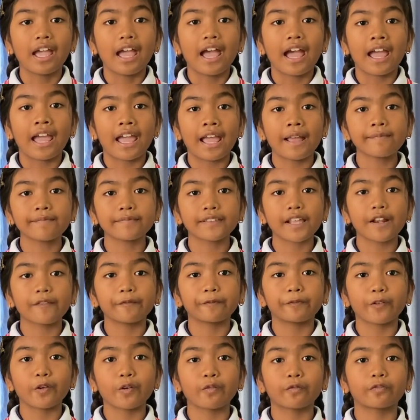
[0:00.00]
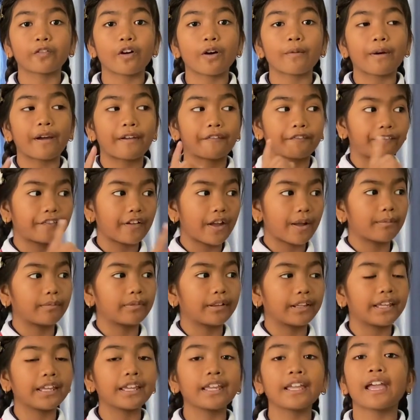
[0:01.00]
I am thankful for my
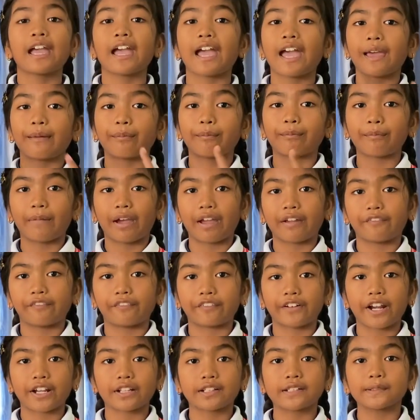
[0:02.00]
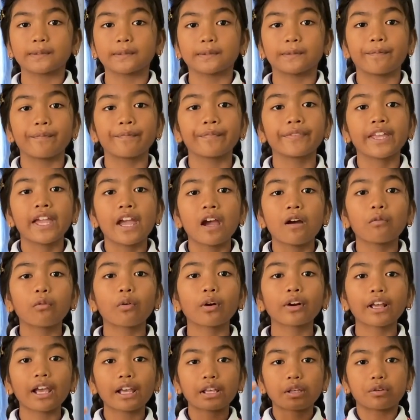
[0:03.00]
family and my friend too.
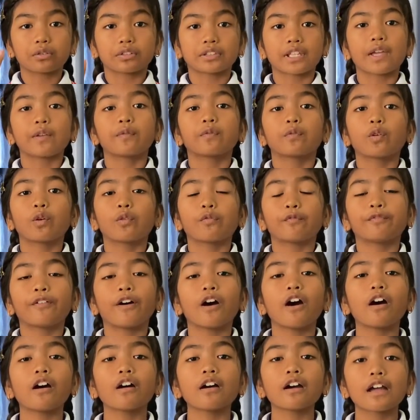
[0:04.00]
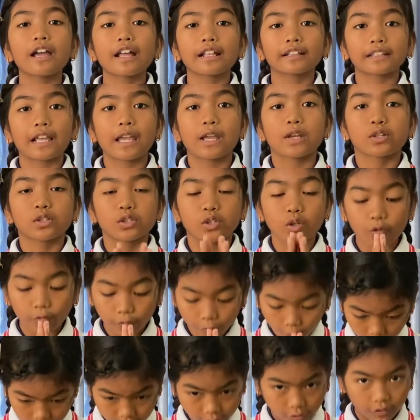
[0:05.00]
What are you thankful for? Thank you
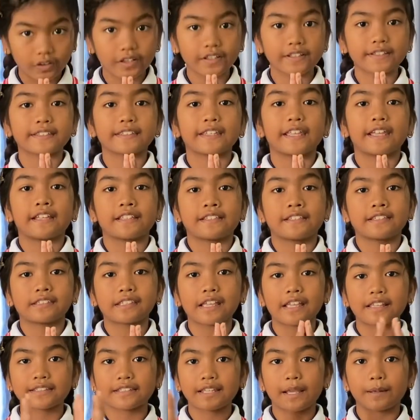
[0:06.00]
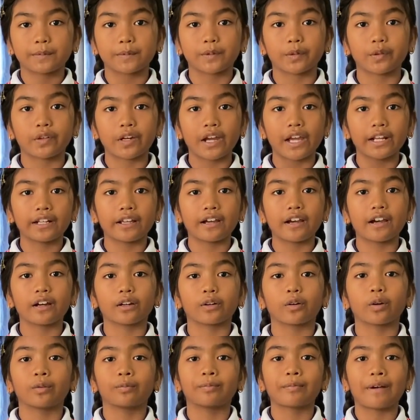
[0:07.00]
for your listening. Stay safe together.
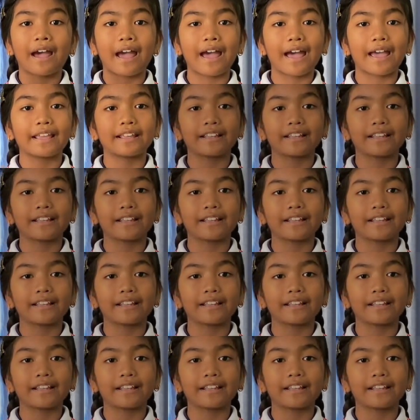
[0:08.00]
Goodbye.